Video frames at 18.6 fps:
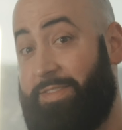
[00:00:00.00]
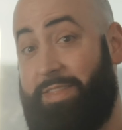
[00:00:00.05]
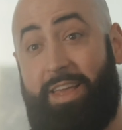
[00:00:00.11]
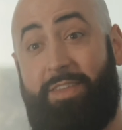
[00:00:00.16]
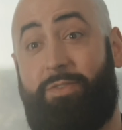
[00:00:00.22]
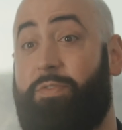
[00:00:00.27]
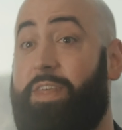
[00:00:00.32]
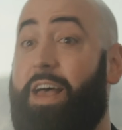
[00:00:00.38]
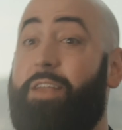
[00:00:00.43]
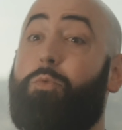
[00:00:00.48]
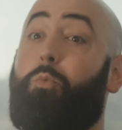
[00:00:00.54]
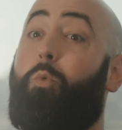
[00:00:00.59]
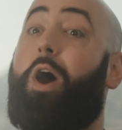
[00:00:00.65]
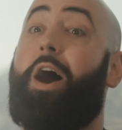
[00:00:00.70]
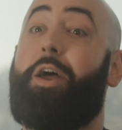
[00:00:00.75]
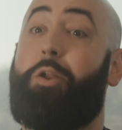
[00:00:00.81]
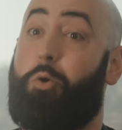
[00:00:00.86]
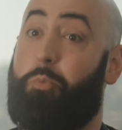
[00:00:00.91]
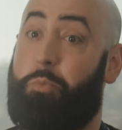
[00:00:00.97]
that's
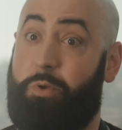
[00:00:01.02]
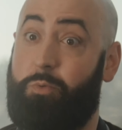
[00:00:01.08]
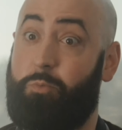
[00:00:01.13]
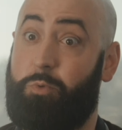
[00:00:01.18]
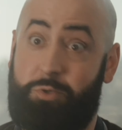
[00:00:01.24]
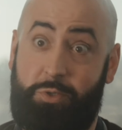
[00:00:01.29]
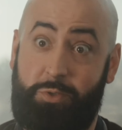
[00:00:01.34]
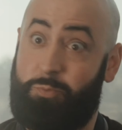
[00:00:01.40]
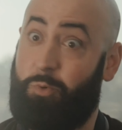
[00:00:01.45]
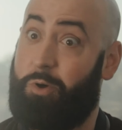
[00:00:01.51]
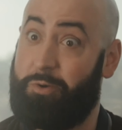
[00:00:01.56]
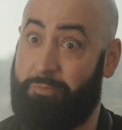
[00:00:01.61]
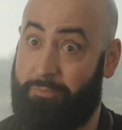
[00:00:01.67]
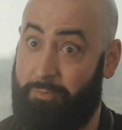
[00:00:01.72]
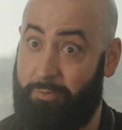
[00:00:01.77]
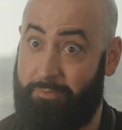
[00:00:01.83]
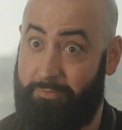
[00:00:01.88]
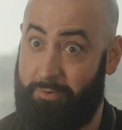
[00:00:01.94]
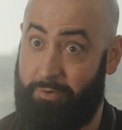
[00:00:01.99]
wide open, which is
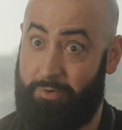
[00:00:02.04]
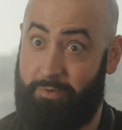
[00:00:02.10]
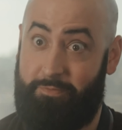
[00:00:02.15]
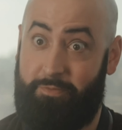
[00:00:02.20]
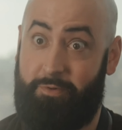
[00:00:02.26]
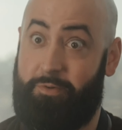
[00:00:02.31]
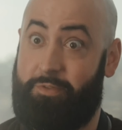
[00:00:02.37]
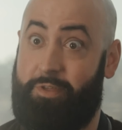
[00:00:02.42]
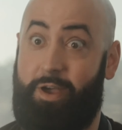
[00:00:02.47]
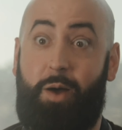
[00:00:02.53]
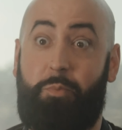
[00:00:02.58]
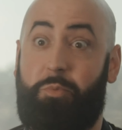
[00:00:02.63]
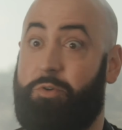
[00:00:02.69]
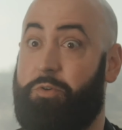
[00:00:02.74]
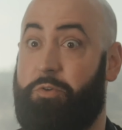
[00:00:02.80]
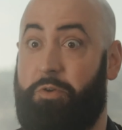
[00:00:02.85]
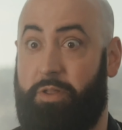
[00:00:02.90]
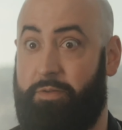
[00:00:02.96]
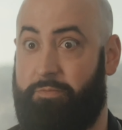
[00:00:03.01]
wonderful for the
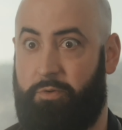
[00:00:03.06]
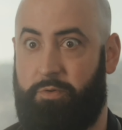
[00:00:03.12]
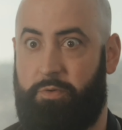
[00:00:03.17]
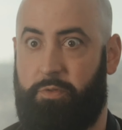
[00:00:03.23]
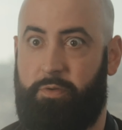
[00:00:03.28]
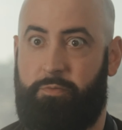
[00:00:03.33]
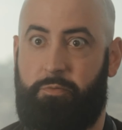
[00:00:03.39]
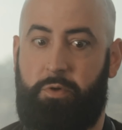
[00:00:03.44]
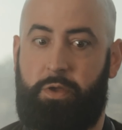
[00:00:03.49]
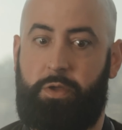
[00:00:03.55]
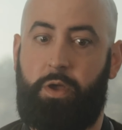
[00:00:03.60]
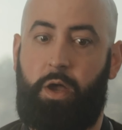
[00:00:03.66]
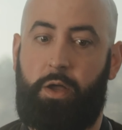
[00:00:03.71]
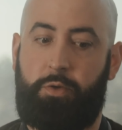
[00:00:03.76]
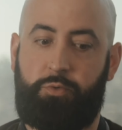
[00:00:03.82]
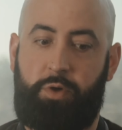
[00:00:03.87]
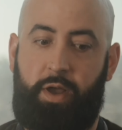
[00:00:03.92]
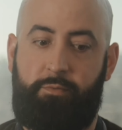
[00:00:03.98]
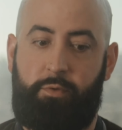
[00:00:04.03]
opportunity for delivery
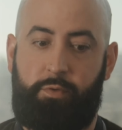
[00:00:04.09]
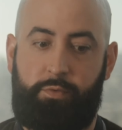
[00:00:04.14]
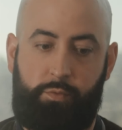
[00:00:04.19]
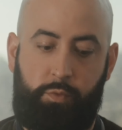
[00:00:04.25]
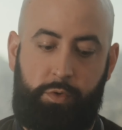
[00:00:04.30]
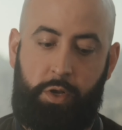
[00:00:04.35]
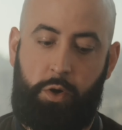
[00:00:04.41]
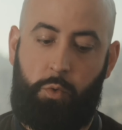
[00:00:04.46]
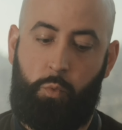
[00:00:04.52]
drivers.